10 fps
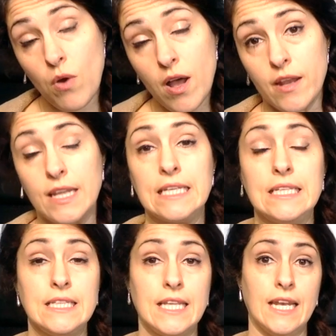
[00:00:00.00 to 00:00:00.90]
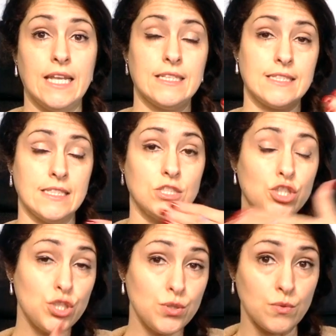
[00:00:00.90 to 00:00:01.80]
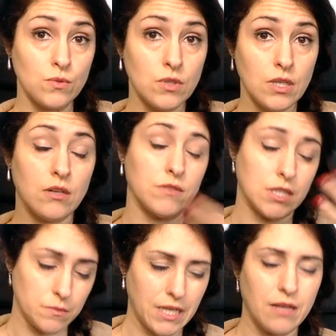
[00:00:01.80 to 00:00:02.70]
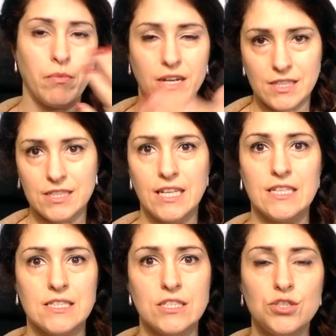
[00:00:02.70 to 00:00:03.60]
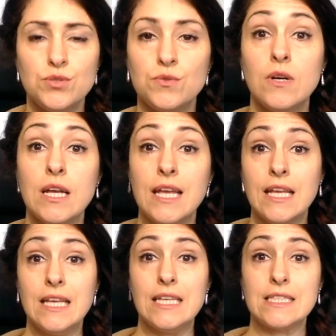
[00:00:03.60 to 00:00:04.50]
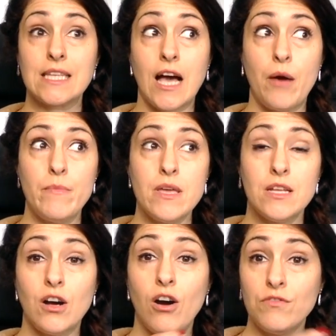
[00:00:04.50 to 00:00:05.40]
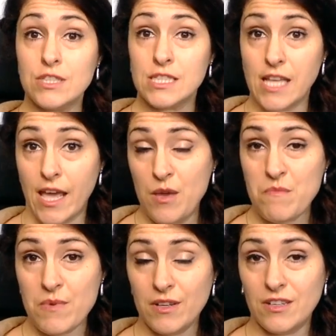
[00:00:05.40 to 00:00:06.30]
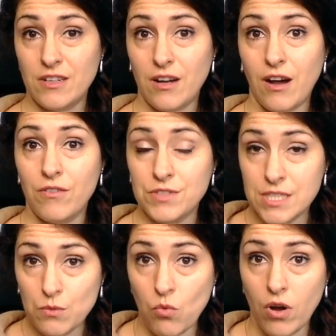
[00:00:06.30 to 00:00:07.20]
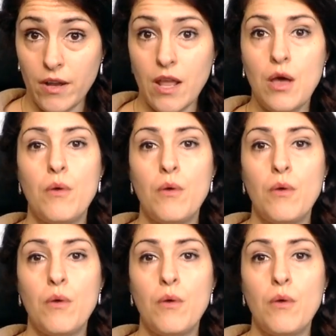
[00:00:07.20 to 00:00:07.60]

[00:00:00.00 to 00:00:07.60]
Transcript: 1 in DELE C2, speaking part in DELE C2, is a bit of the same of C1,